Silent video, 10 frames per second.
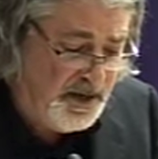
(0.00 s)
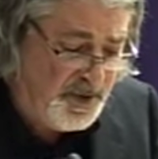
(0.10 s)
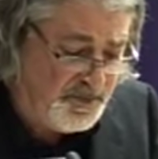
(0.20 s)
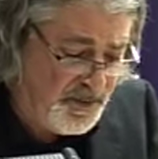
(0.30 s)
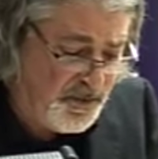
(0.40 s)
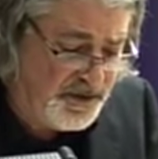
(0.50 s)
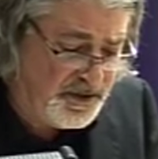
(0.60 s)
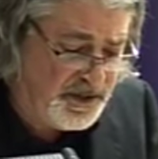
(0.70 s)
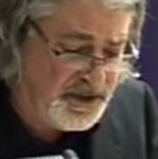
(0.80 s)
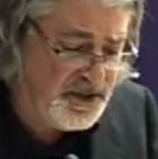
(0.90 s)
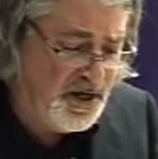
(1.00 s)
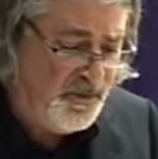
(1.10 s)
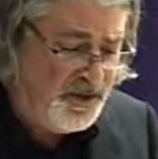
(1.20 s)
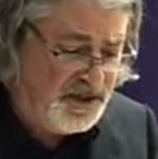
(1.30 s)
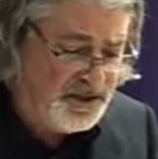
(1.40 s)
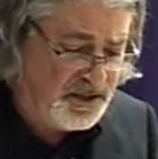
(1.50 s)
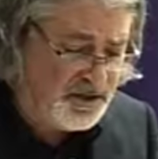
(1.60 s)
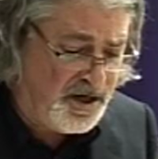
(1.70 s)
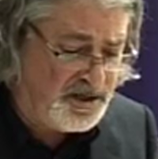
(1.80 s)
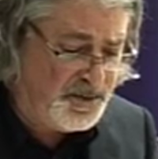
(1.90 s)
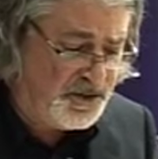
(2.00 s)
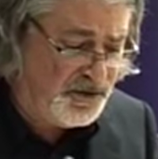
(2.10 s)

But more than this, we need to grasp the